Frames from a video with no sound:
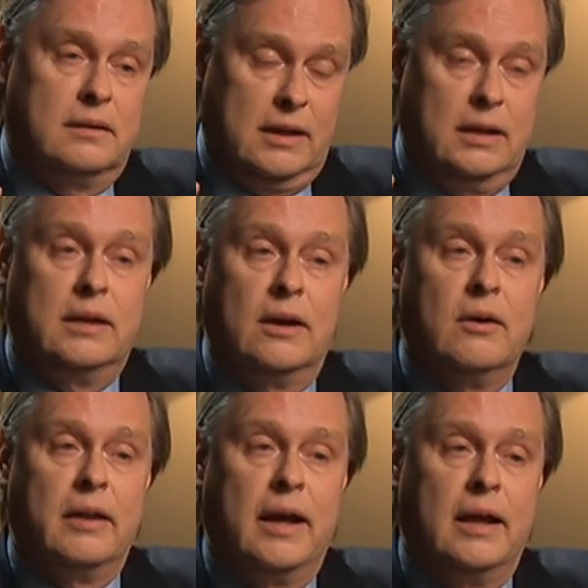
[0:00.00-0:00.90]
Taking
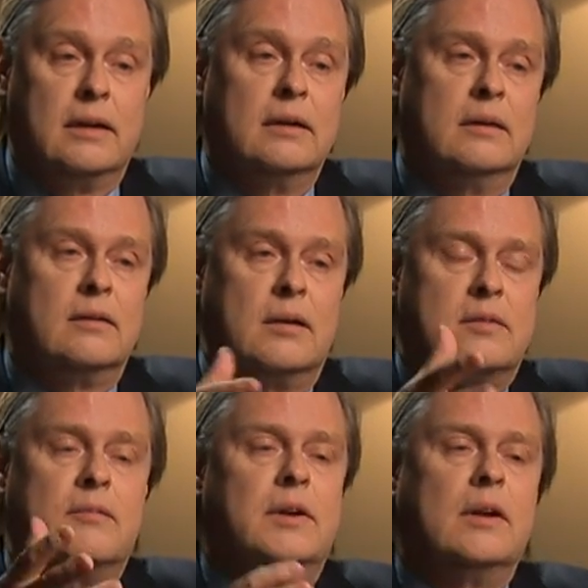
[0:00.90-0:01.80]
care of that. We've
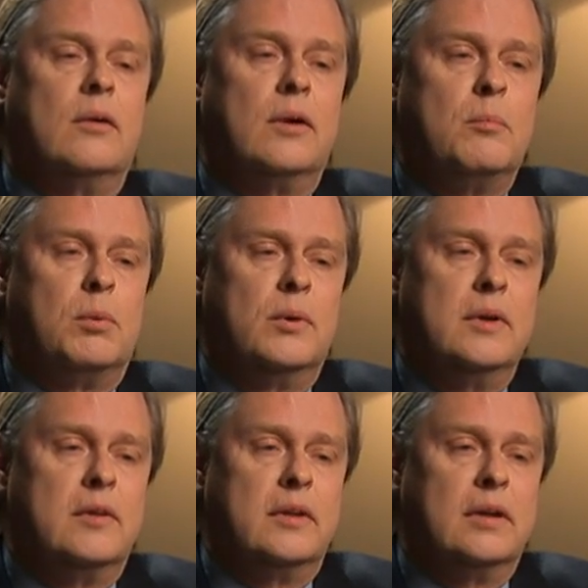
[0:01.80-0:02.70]
got 1,700
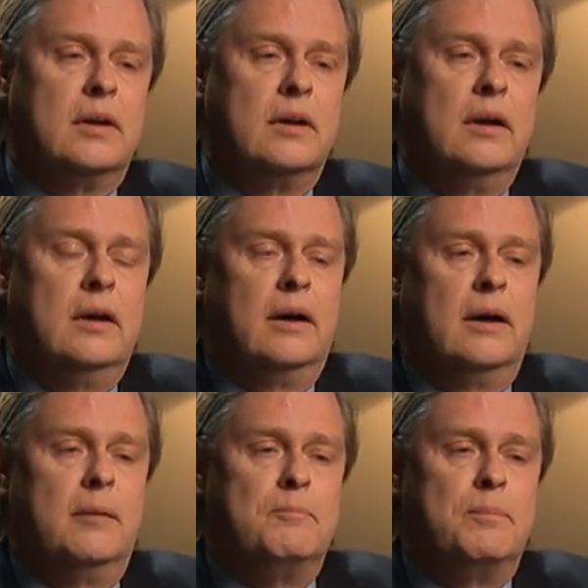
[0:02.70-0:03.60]
employees, I think.
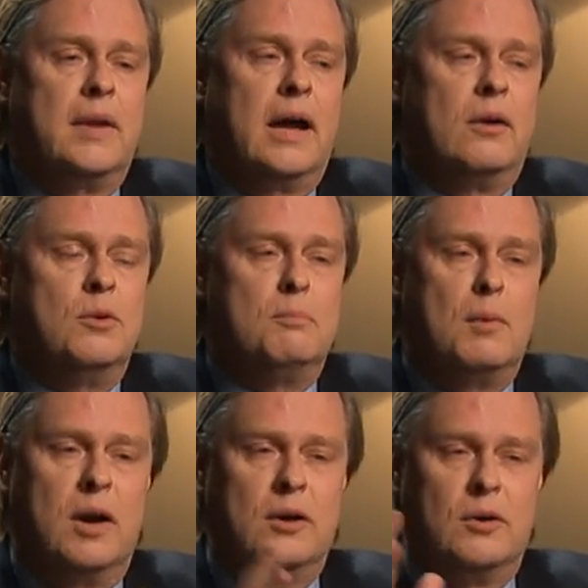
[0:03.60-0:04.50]
How do you
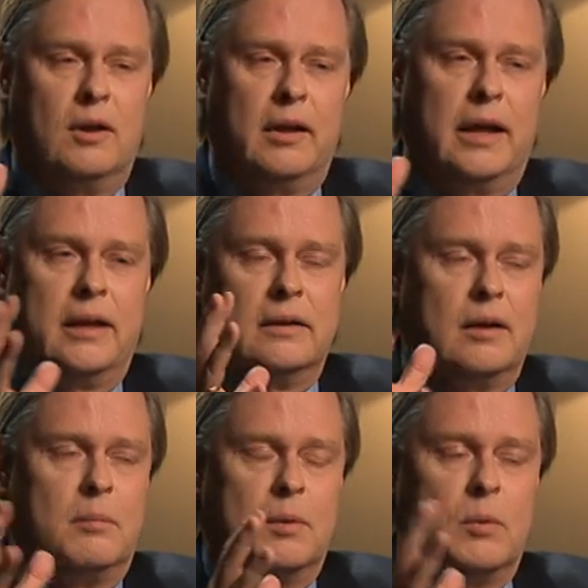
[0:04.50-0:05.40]
monitor all that?
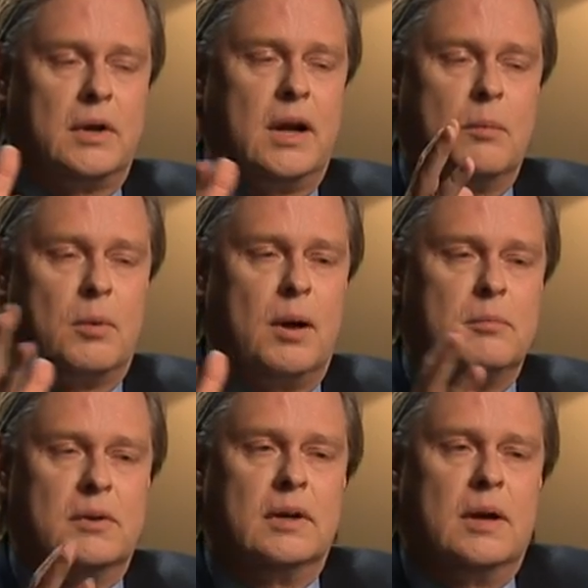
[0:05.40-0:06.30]
And I mean, what kind of
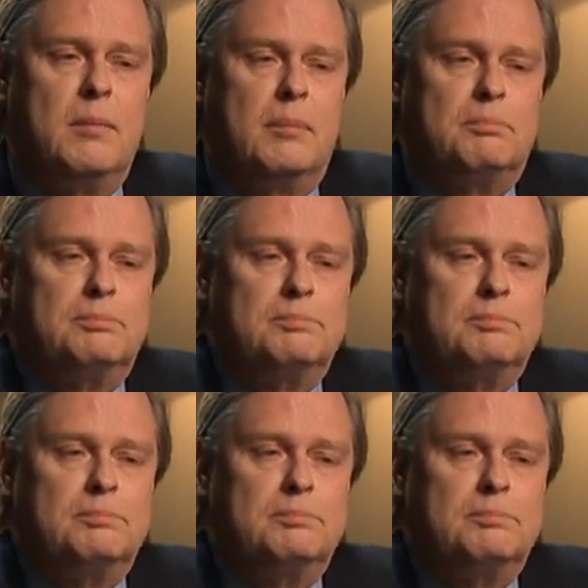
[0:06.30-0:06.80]
problems can come up?